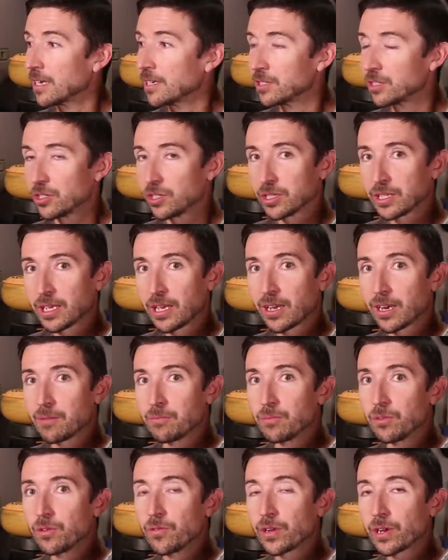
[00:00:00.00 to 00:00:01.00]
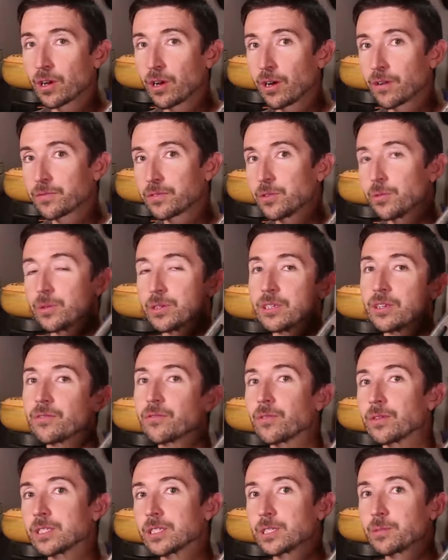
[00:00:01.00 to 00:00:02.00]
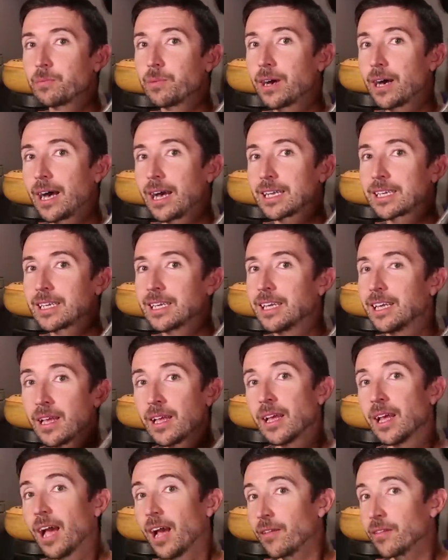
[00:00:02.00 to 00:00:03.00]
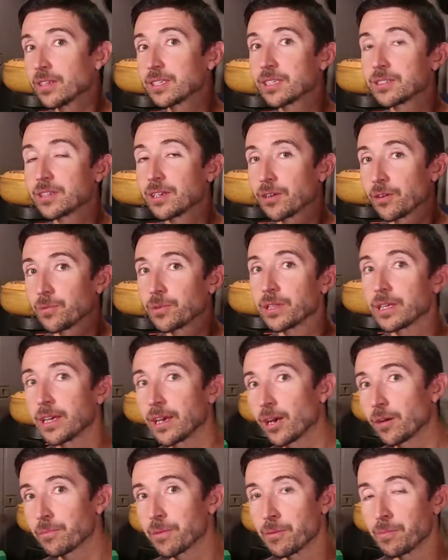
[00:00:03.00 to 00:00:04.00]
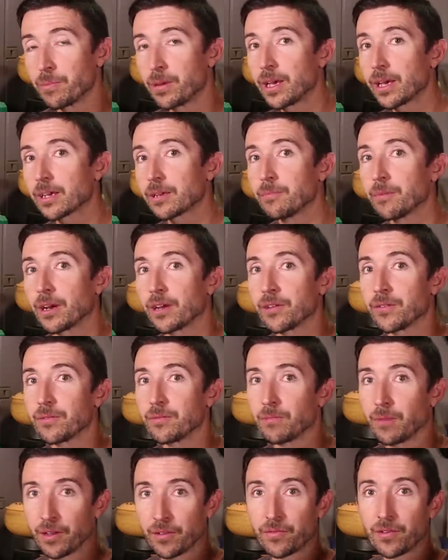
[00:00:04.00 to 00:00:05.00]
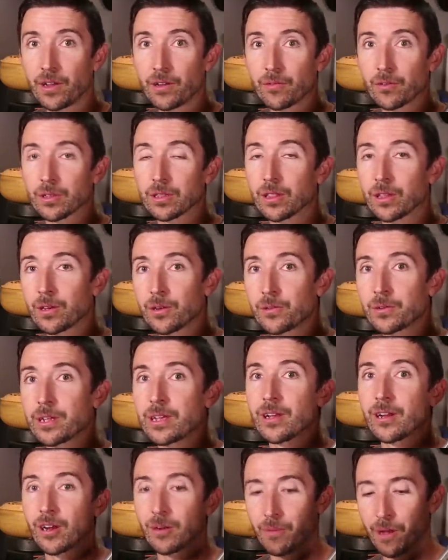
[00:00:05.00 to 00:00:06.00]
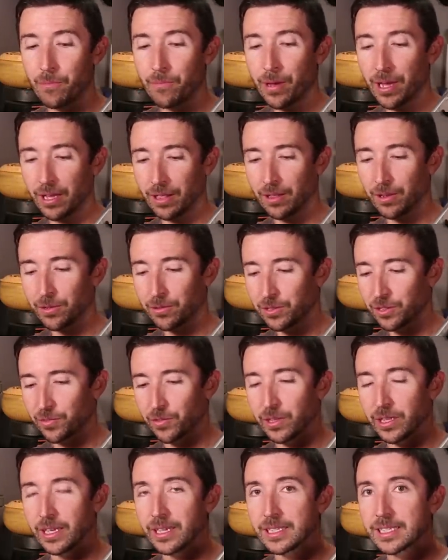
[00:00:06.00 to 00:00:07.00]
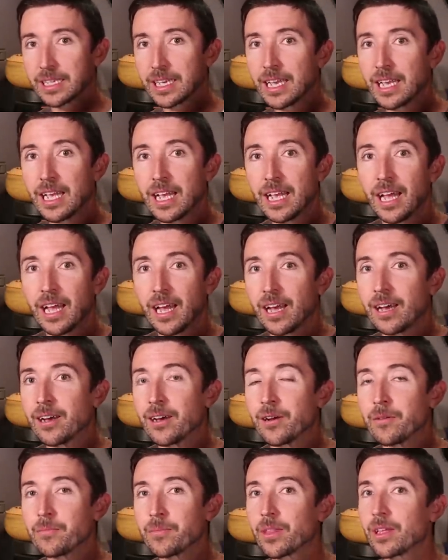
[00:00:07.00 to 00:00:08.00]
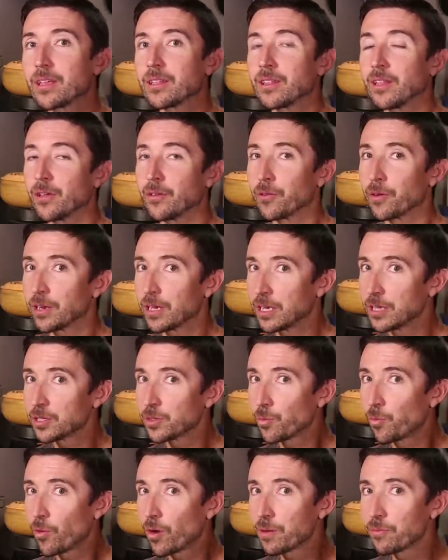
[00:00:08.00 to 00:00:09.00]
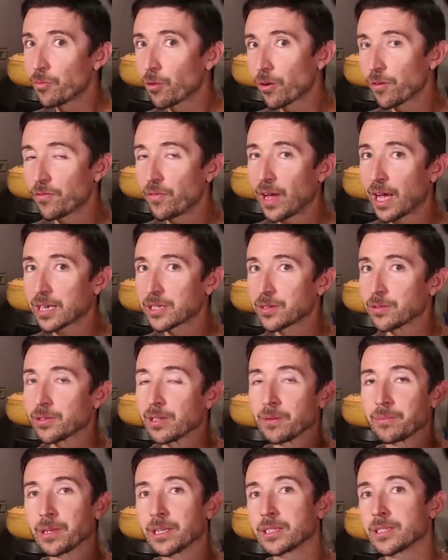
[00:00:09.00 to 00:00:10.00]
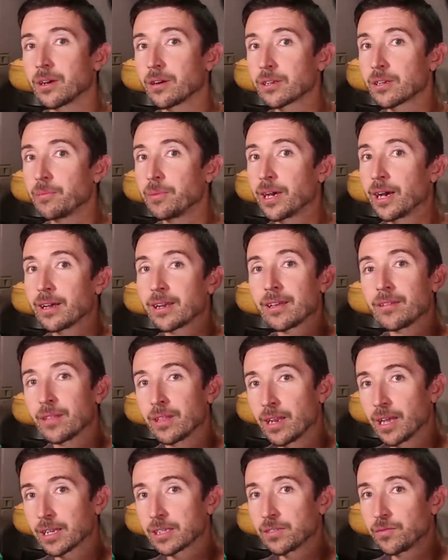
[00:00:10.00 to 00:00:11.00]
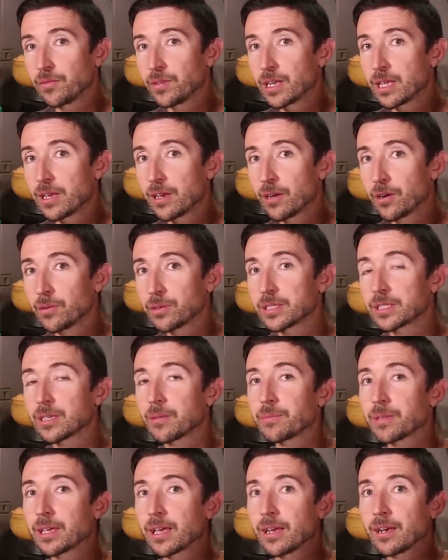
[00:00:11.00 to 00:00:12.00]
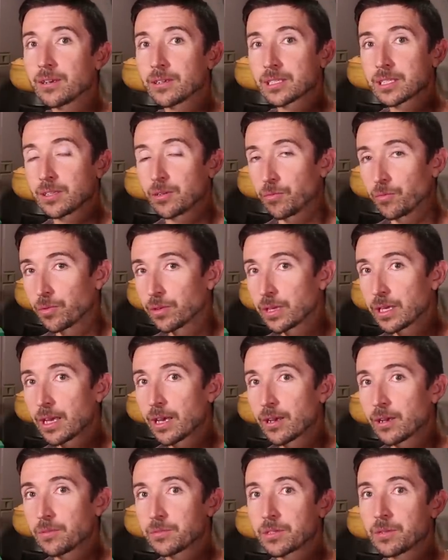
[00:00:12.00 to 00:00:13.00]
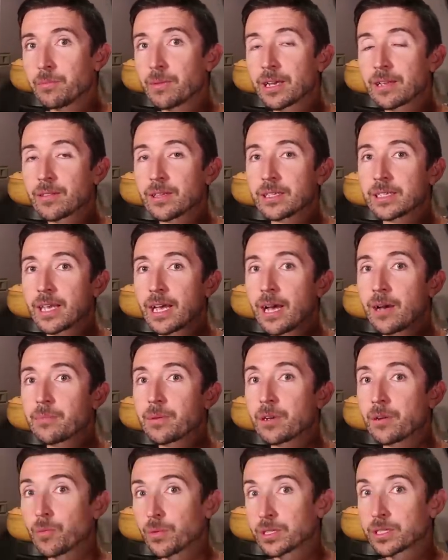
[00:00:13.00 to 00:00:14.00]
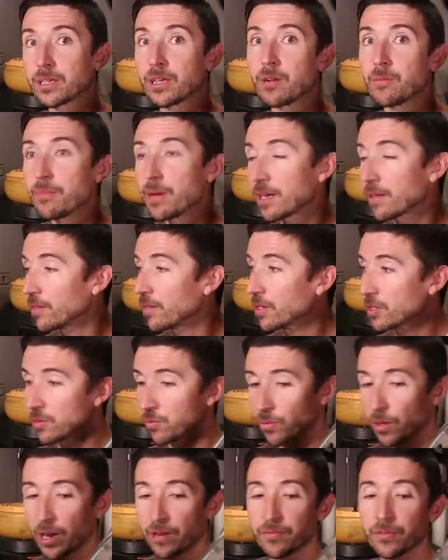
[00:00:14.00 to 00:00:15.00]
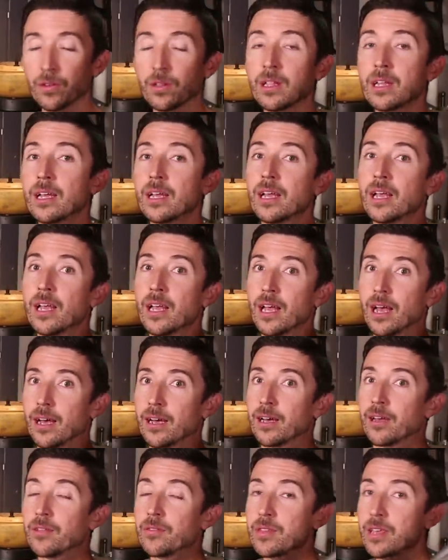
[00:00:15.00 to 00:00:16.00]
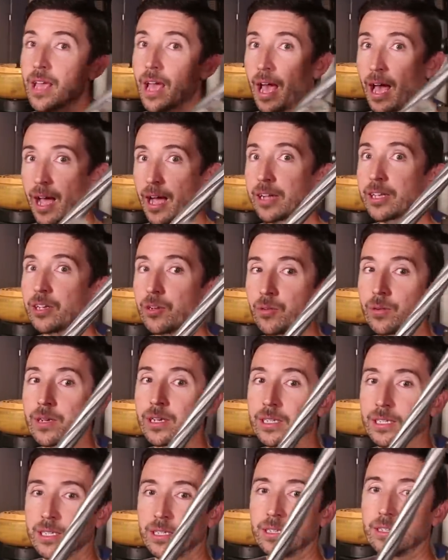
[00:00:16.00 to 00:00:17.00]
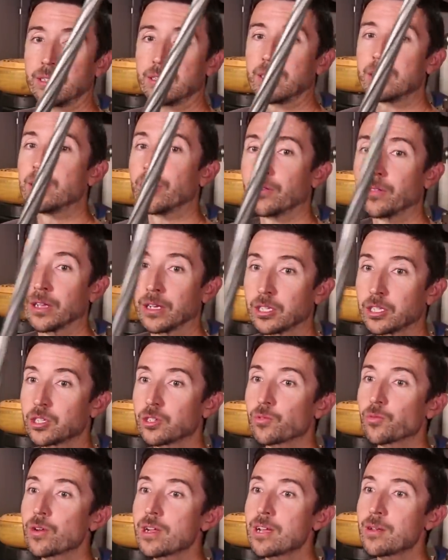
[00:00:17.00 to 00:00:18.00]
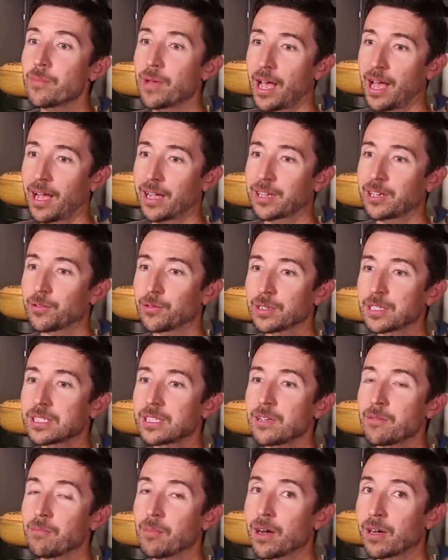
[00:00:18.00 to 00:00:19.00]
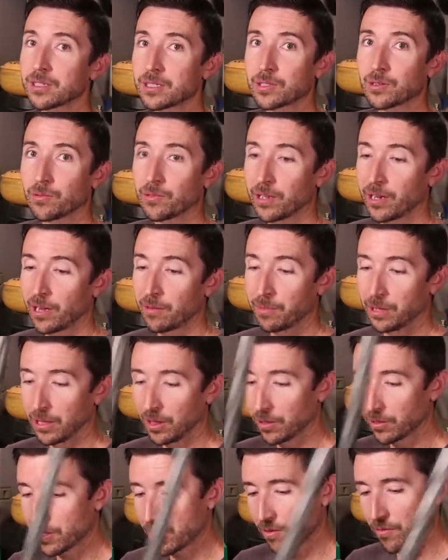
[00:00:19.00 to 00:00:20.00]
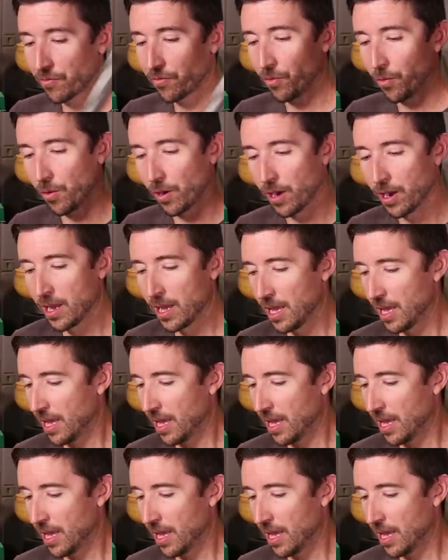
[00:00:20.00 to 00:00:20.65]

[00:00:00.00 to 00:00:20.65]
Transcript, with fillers: It's just kind of moving off to a different spot. And this is gonna really help me pick my, my favorite load here, my pet loads for this. Um, now there is one more factor that I'm gonna talk about in the next video, something else that really helped to make this happen and what's gonna make this rifle uh, the accurate, you know, the extreme accuracy monster that I've been looking for.